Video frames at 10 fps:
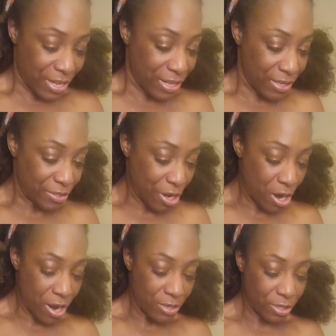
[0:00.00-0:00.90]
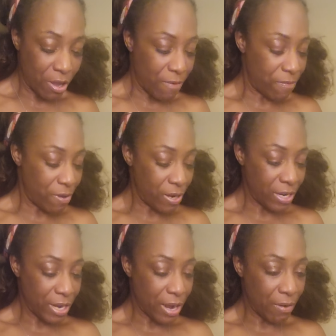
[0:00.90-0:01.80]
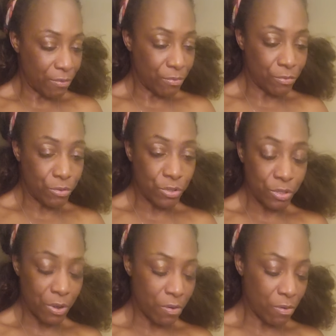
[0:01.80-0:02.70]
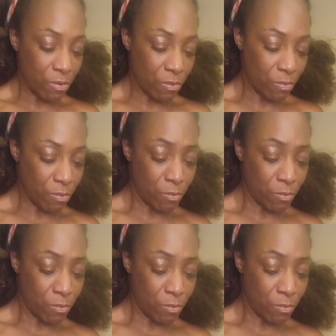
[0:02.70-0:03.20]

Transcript: These cards are falling out so